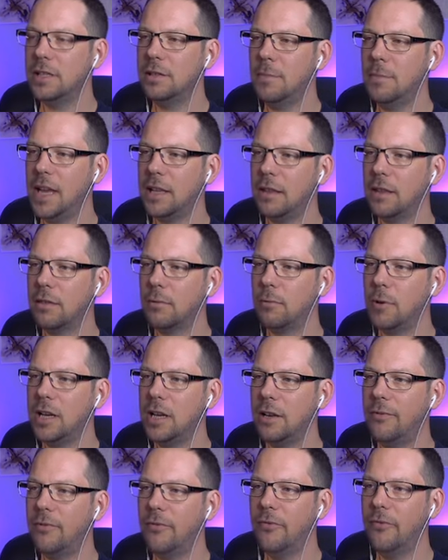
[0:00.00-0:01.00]
to make the 3
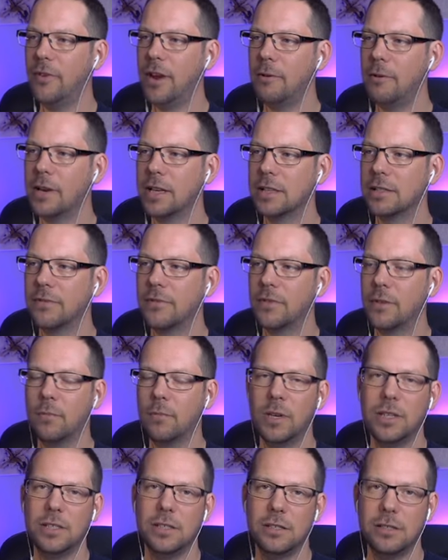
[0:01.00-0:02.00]
different variants of them,
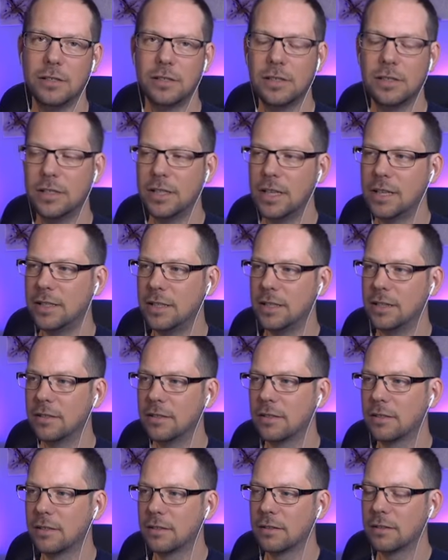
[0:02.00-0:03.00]
which is just as easy as